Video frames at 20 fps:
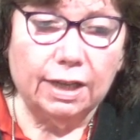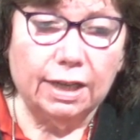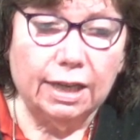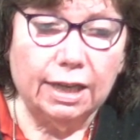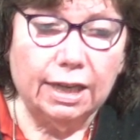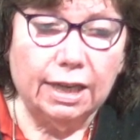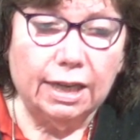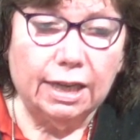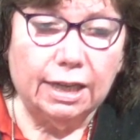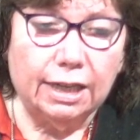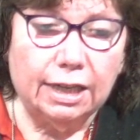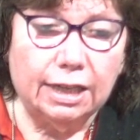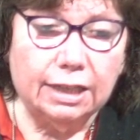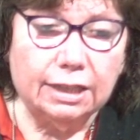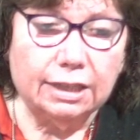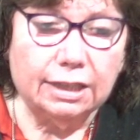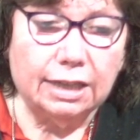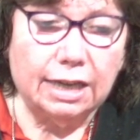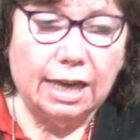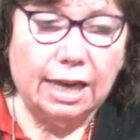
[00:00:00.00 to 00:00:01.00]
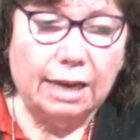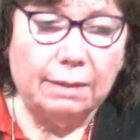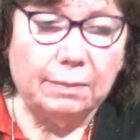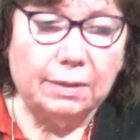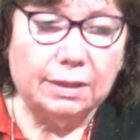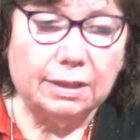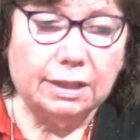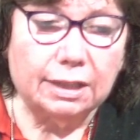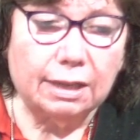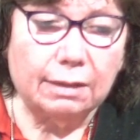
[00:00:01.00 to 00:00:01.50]
in his name at
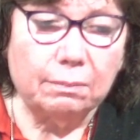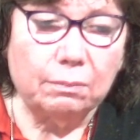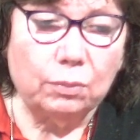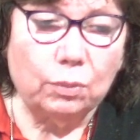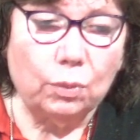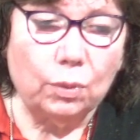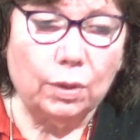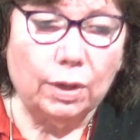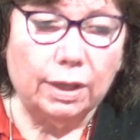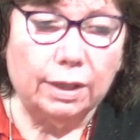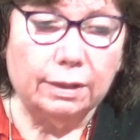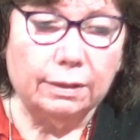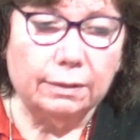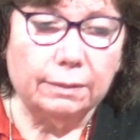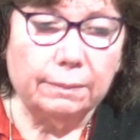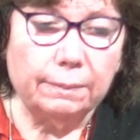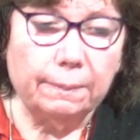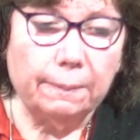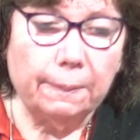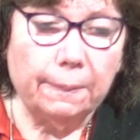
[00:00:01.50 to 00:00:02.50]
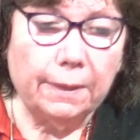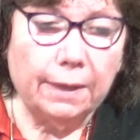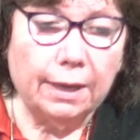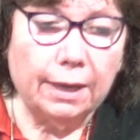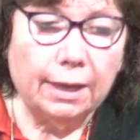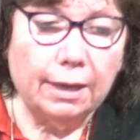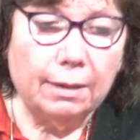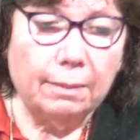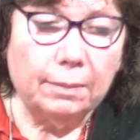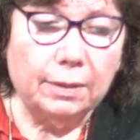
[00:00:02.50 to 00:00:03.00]
some point.
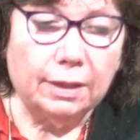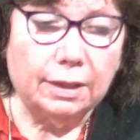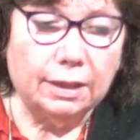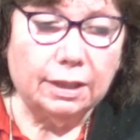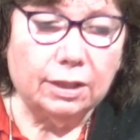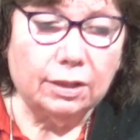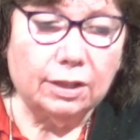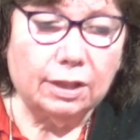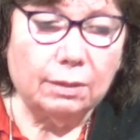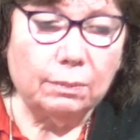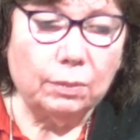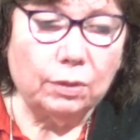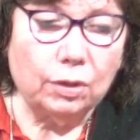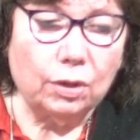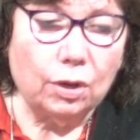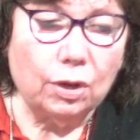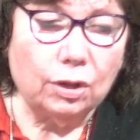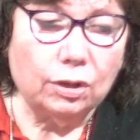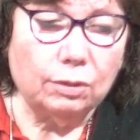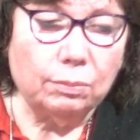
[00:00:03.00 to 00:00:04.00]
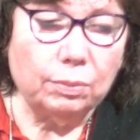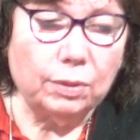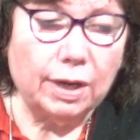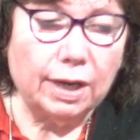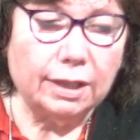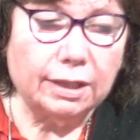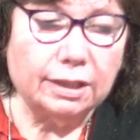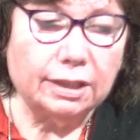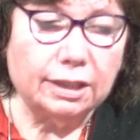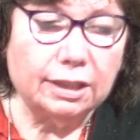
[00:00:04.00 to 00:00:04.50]
But until then, we're called to
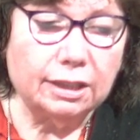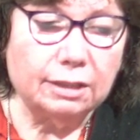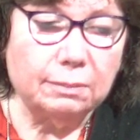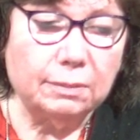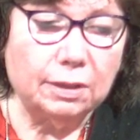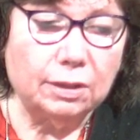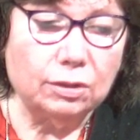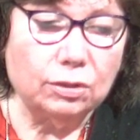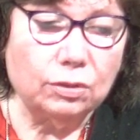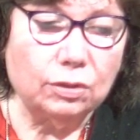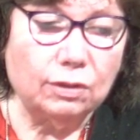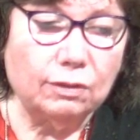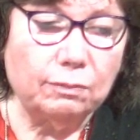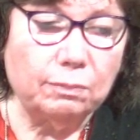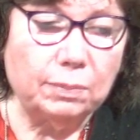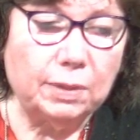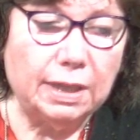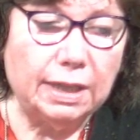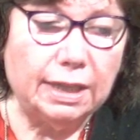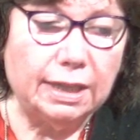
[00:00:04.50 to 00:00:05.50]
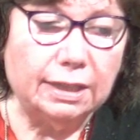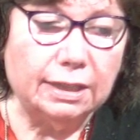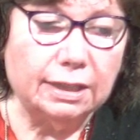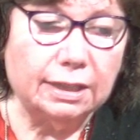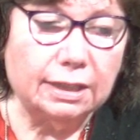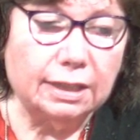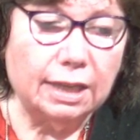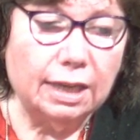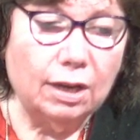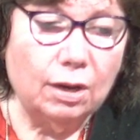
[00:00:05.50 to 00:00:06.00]
practice this ministry of peace,
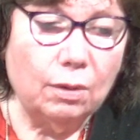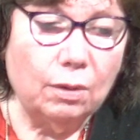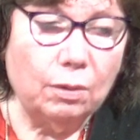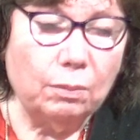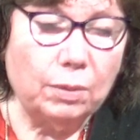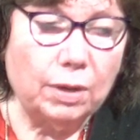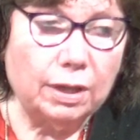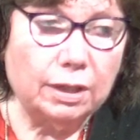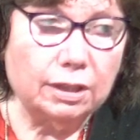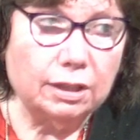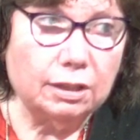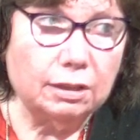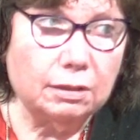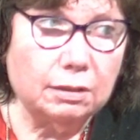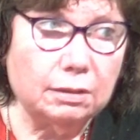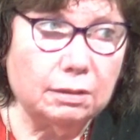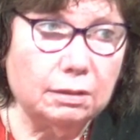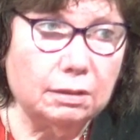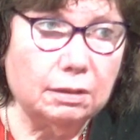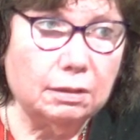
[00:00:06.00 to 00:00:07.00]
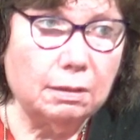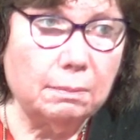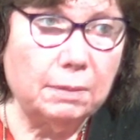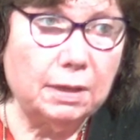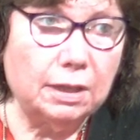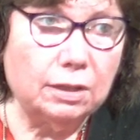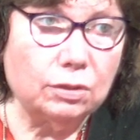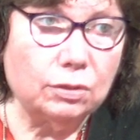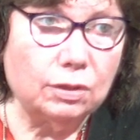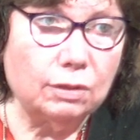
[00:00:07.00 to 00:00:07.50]
practice the
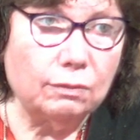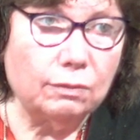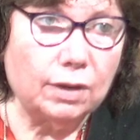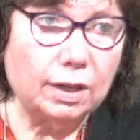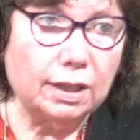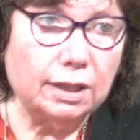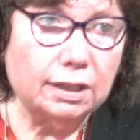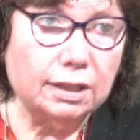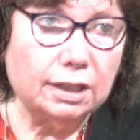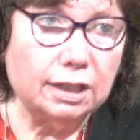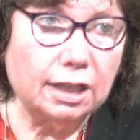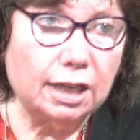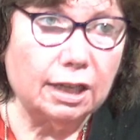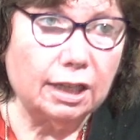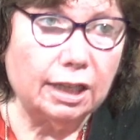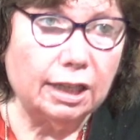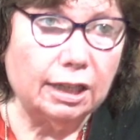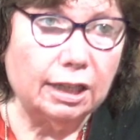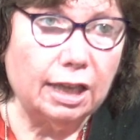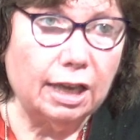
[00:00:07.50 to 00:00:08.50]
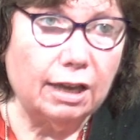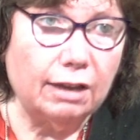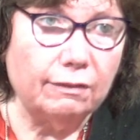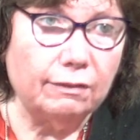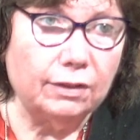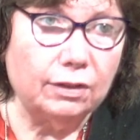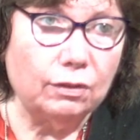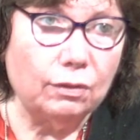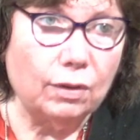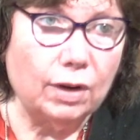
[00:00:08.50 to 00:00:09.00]
ministry of reconciling love
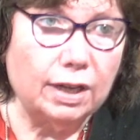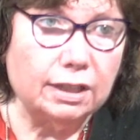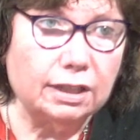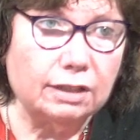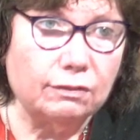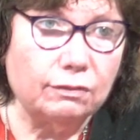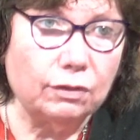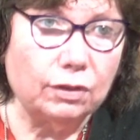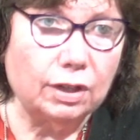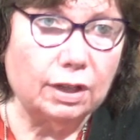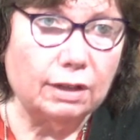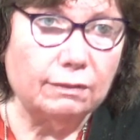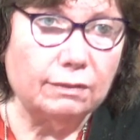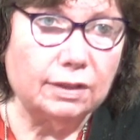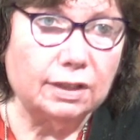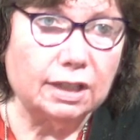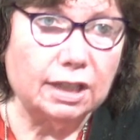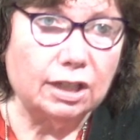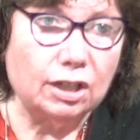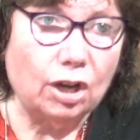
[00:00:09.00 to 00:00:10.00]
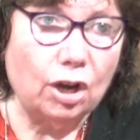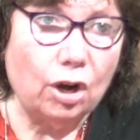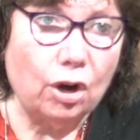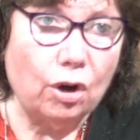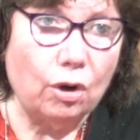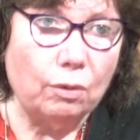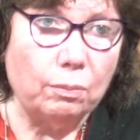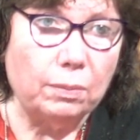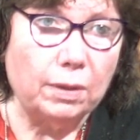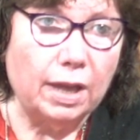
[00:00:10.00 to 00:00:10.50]
and grace and forgiveness and
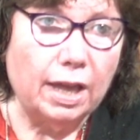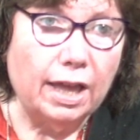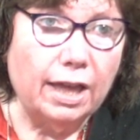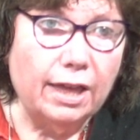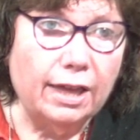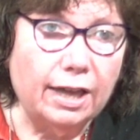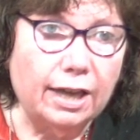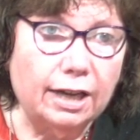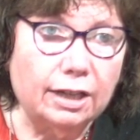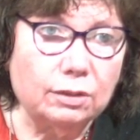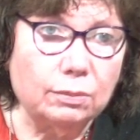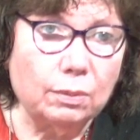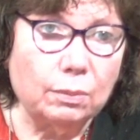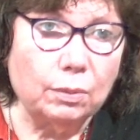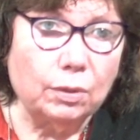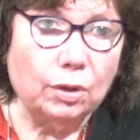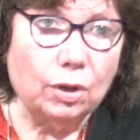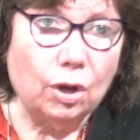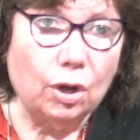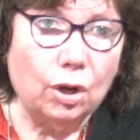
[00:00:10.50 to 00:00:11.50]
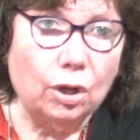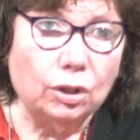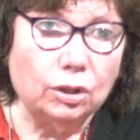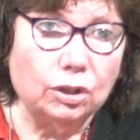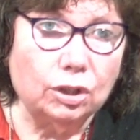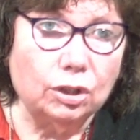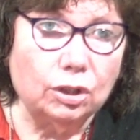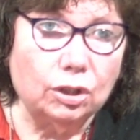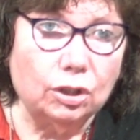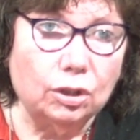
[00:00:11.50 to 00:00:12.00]
hope. That's what we're called
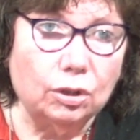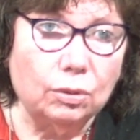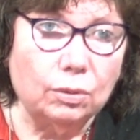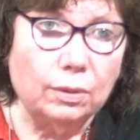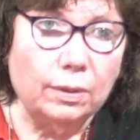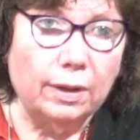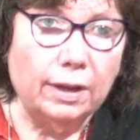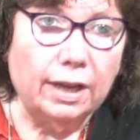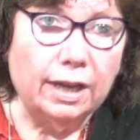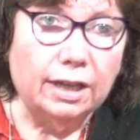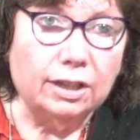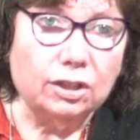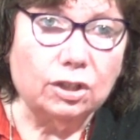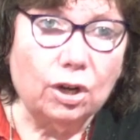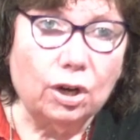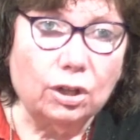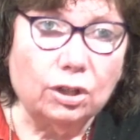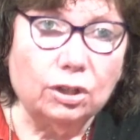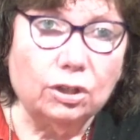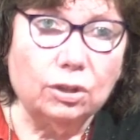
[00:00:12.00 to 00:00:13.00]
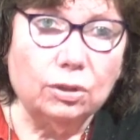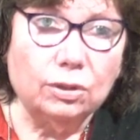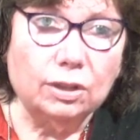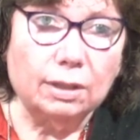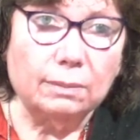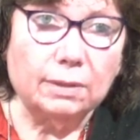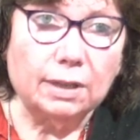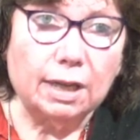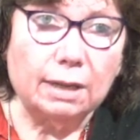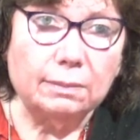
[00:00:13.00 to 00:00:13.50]
to do. It's hard to do
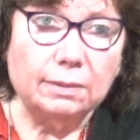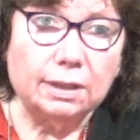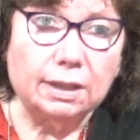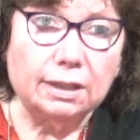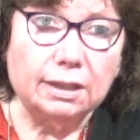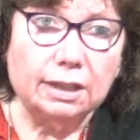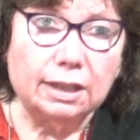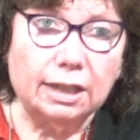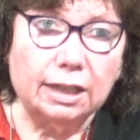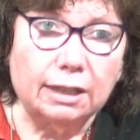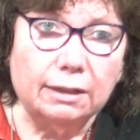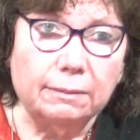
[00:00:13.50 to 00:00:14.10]
sometimes, isn't it?